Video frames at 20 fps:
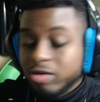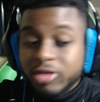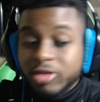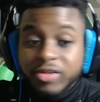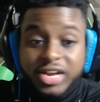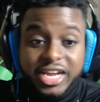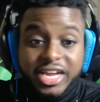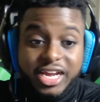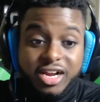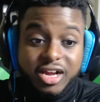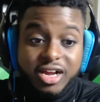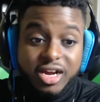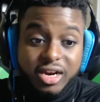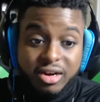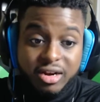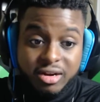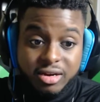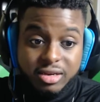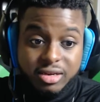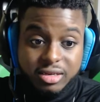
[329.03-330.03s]
right when I got
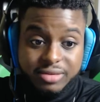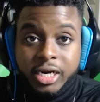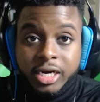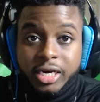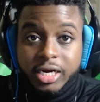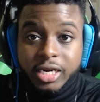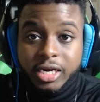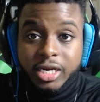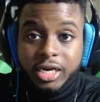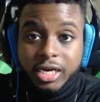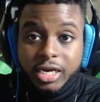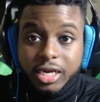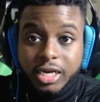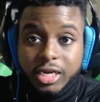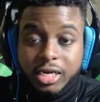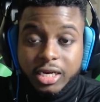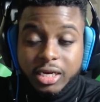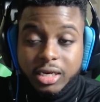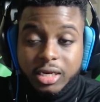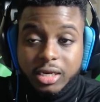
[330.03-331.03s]
hired,
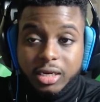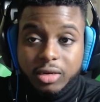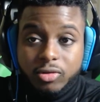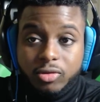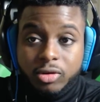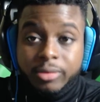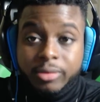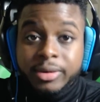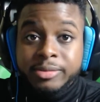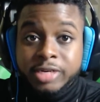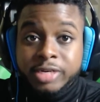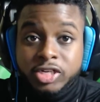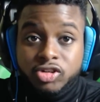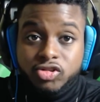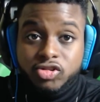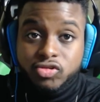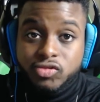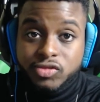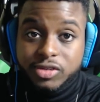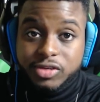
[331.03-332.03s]
my one of my
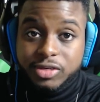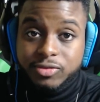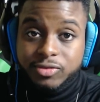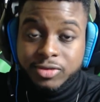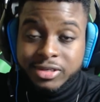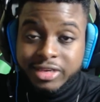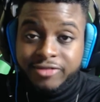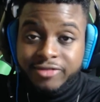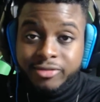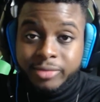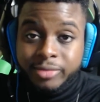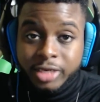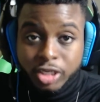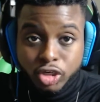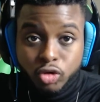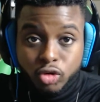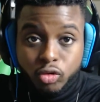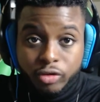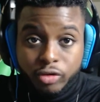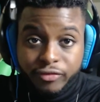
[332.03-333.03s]
managers was giving me a
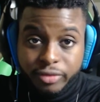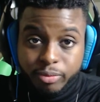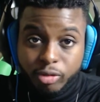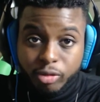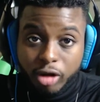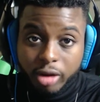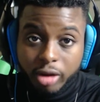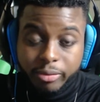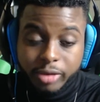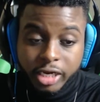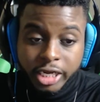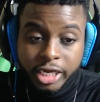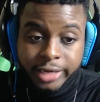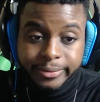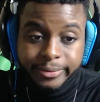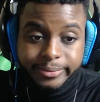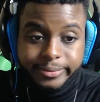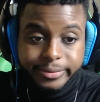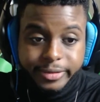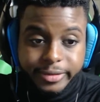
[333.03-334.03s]
tour of the property.
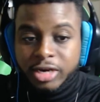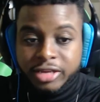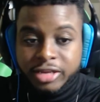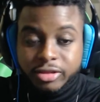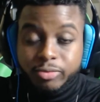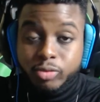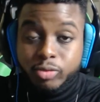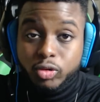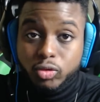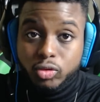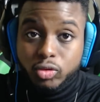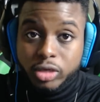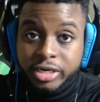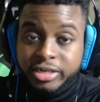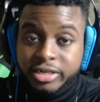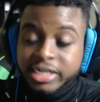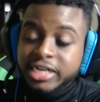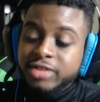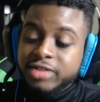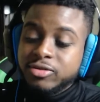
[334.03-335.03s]
We're at the pool
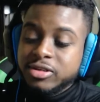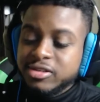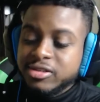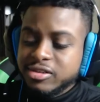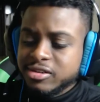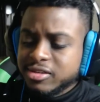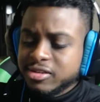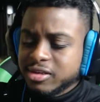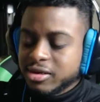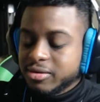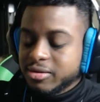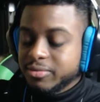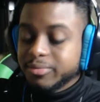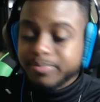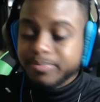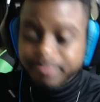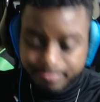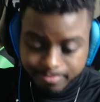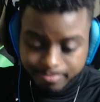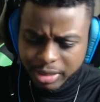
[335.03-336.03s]
area. We see
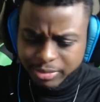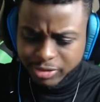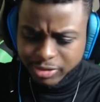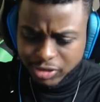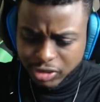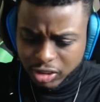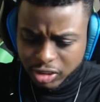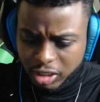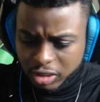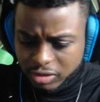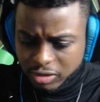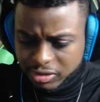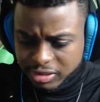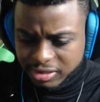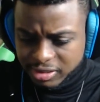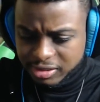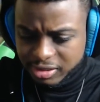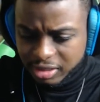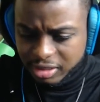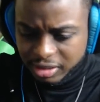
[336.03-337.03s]
some people's clothes
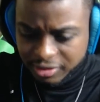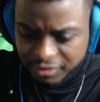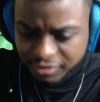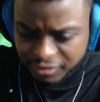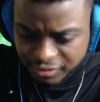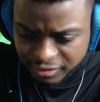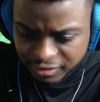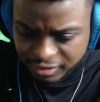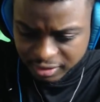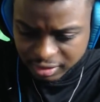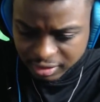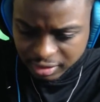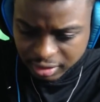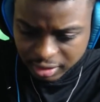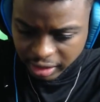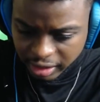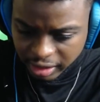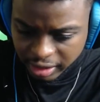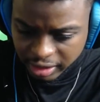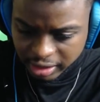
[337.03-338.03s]
and stuff
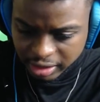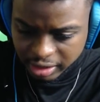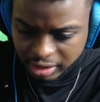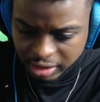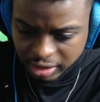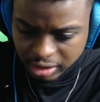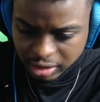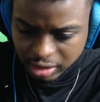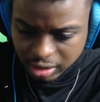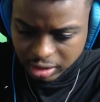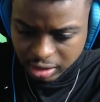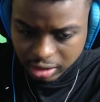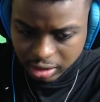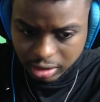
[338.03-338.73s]
and